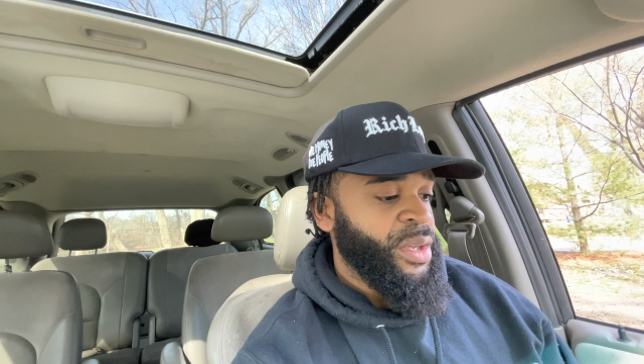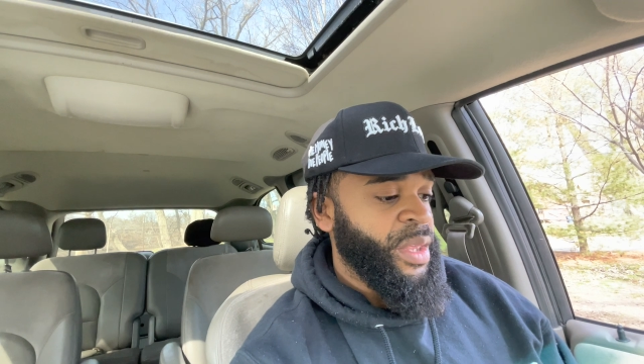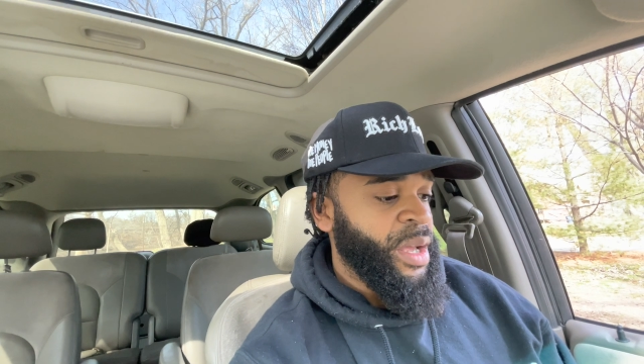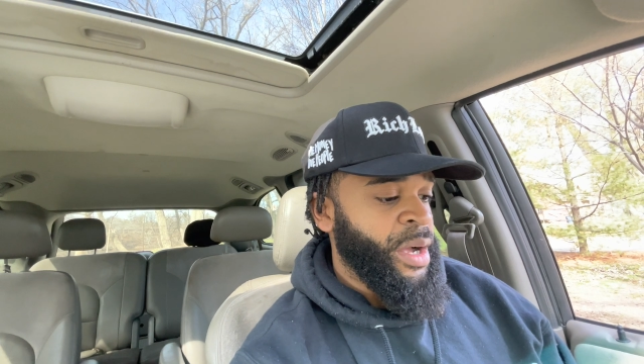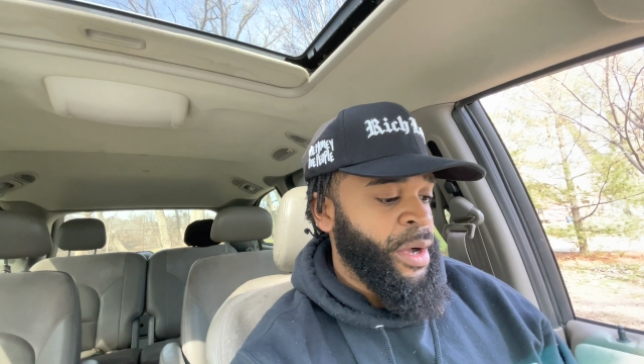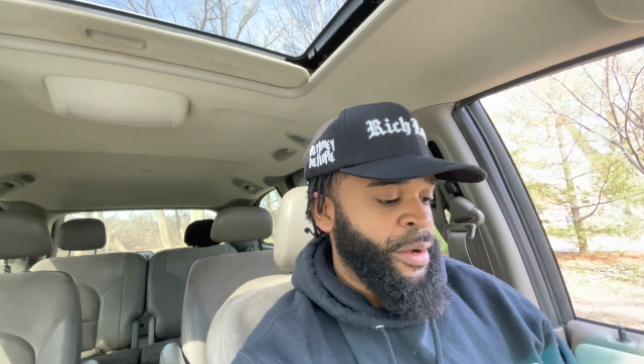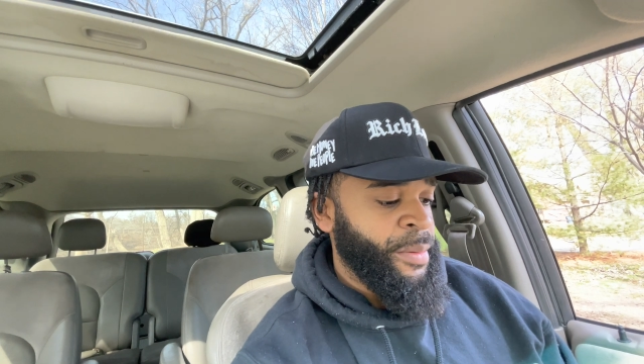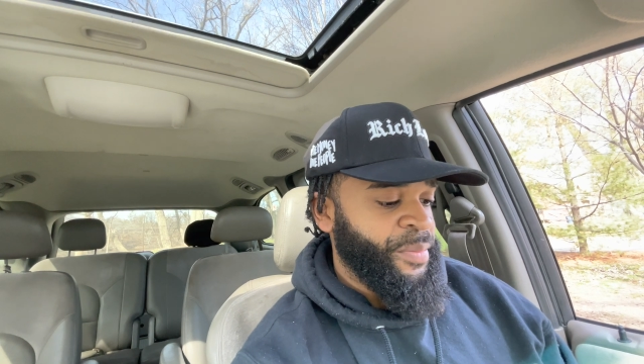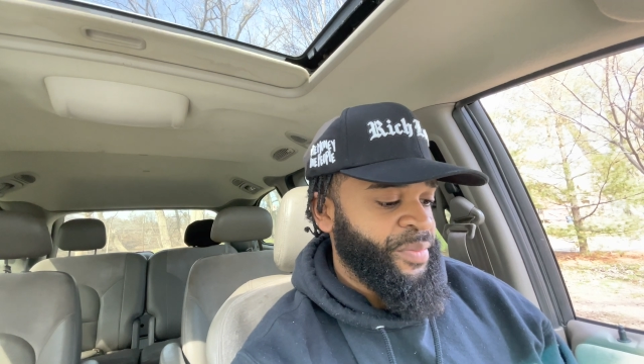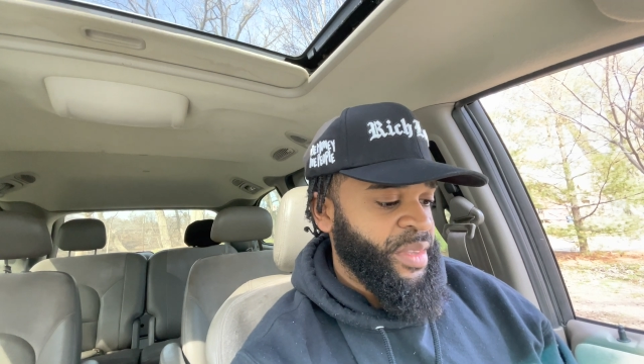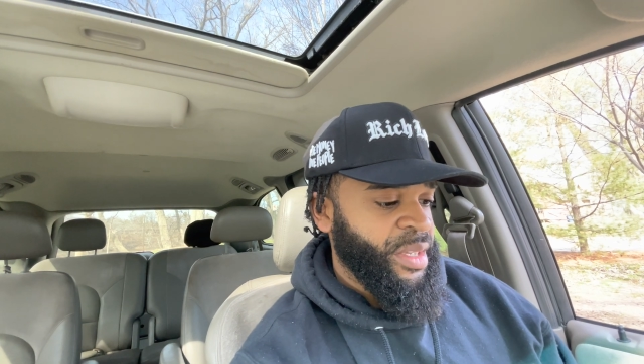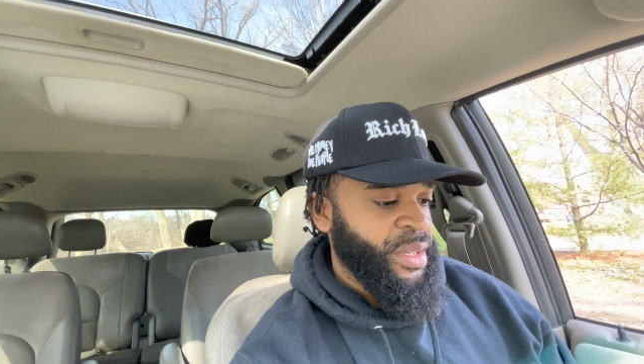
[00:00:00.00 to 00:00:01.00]

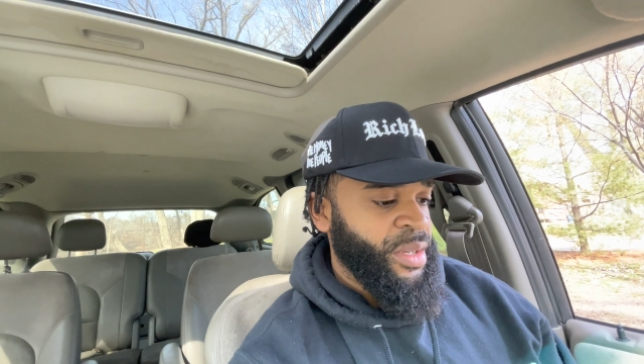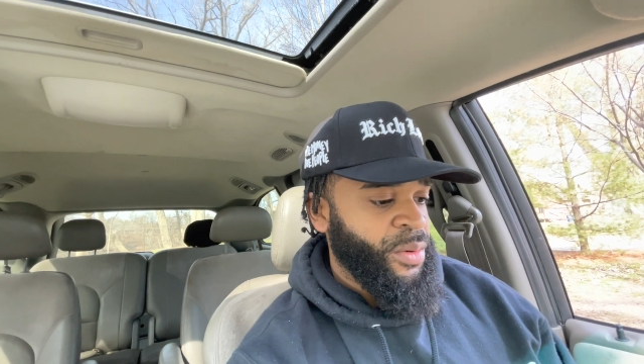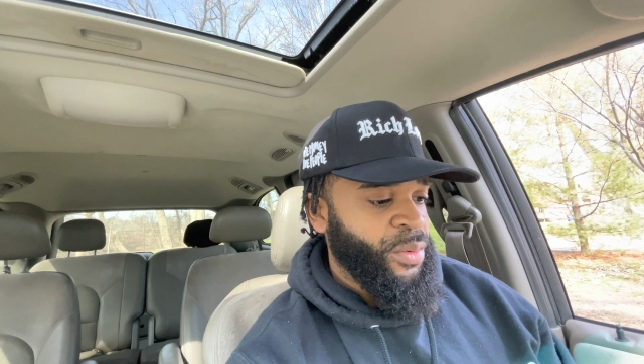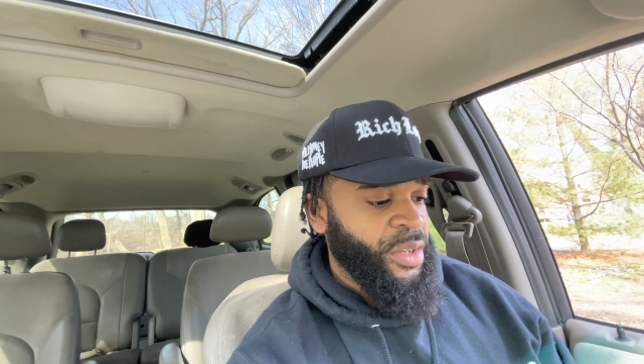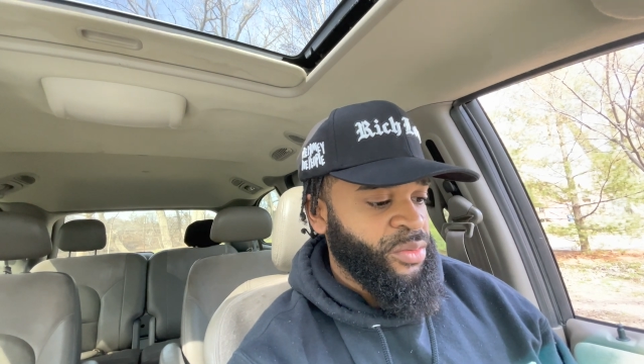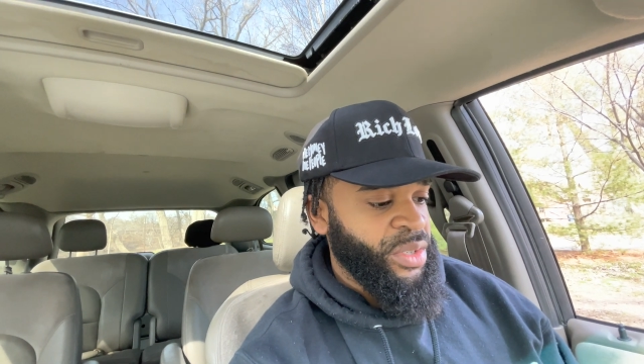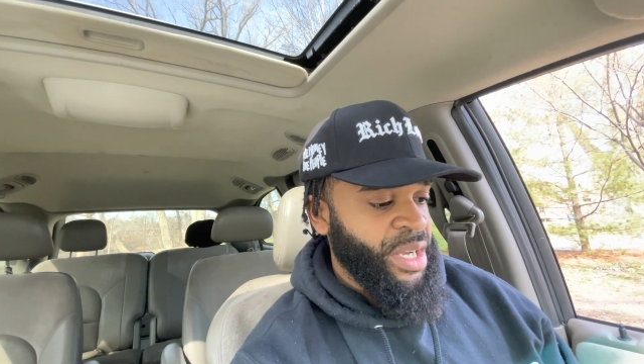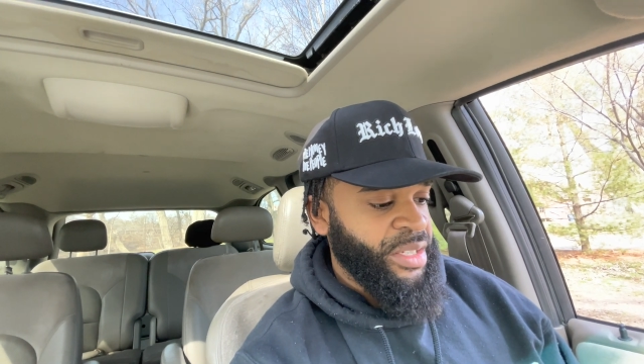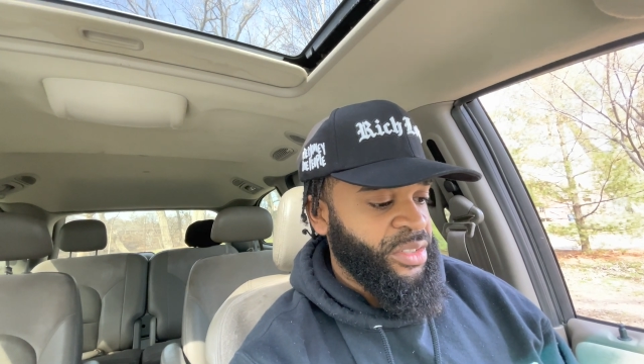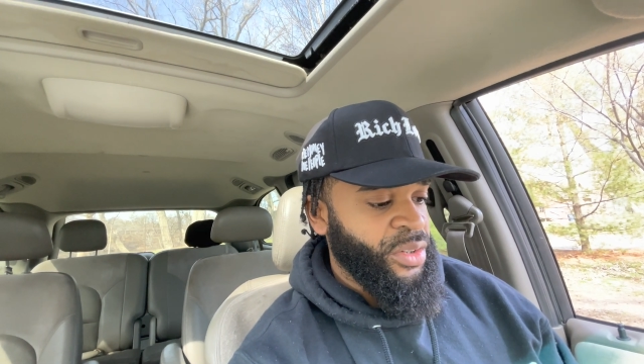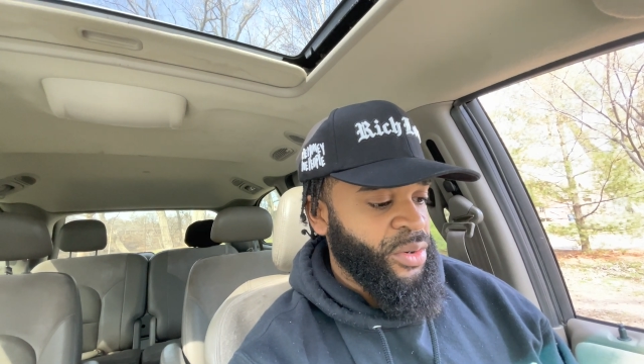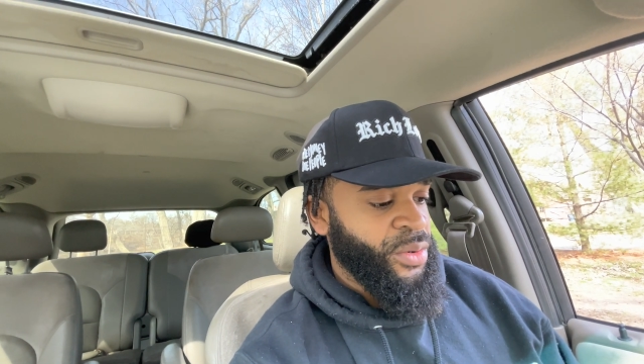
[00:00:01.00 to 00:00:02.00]
What else we got
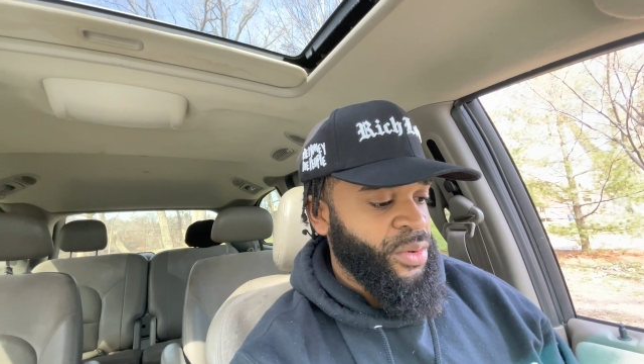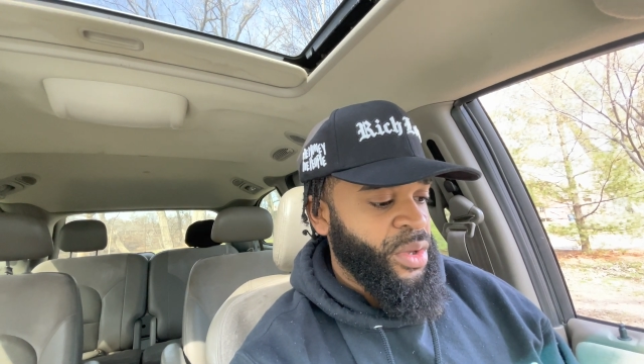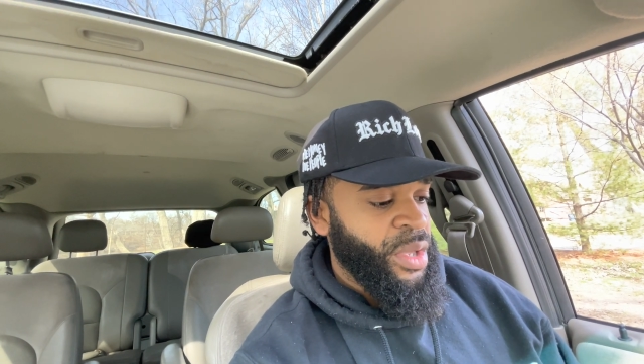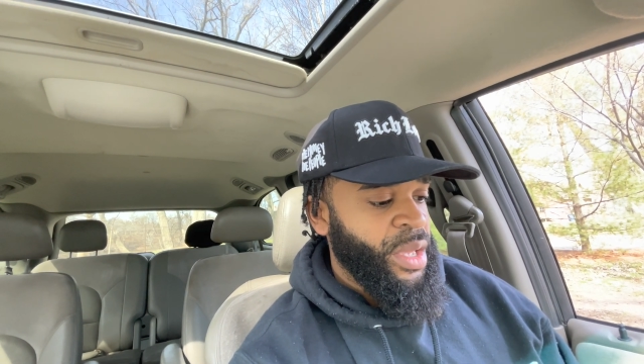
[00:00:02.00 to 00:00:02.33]
sold?